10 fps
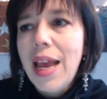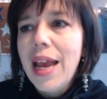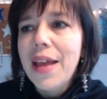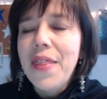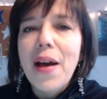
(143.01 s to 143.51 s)

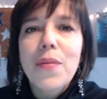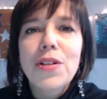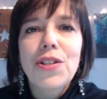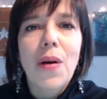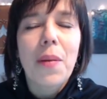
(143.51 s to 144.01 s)
And that would
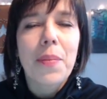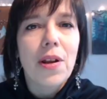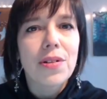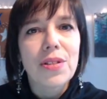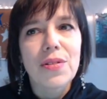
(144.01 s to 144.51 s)
show up in
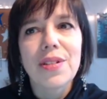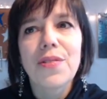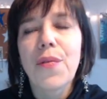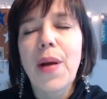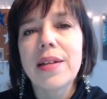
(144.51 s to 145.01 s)
all sorts
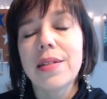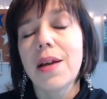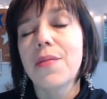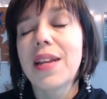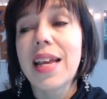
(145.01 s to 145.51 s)
of ways. I
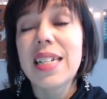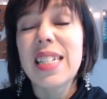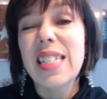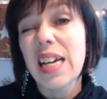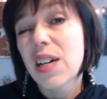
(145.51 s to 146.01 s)
would get
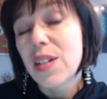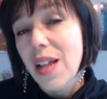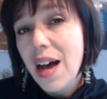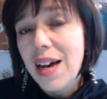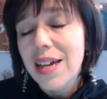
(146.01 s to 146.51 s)
sick a
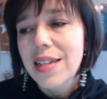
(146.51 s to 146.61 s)
lot.